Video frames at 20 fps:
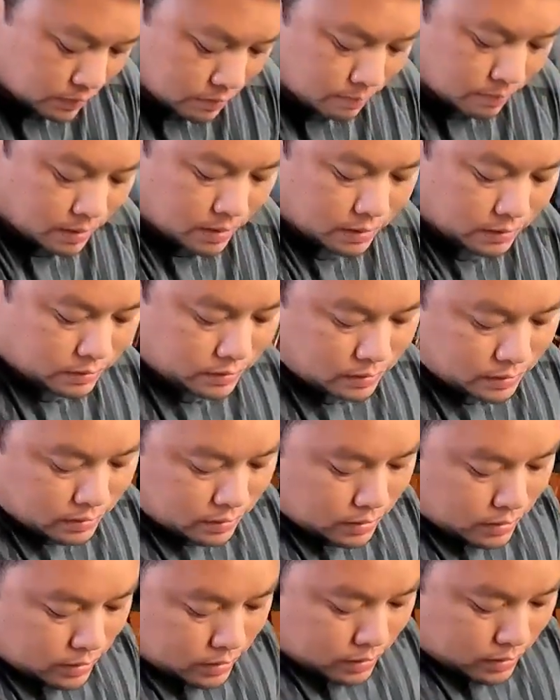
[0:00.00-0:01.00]
But
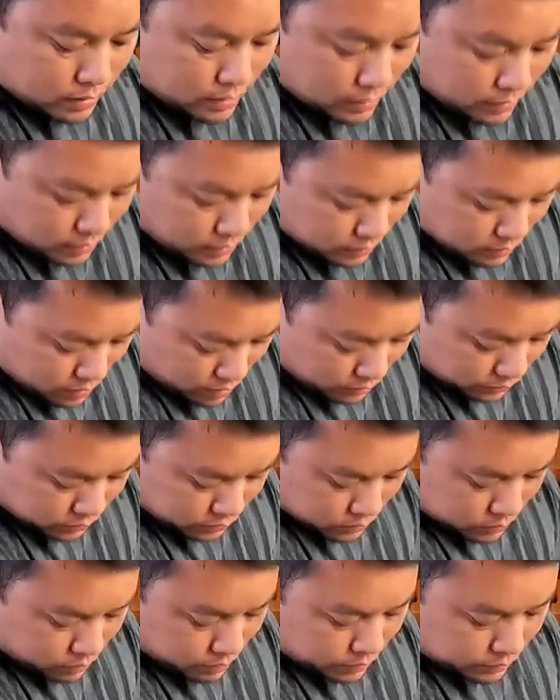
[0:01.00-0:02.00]

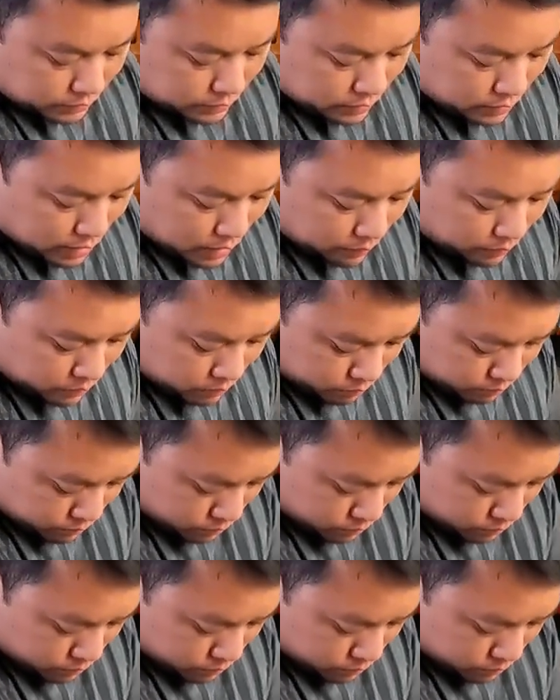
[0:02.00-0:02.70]
also one thing I would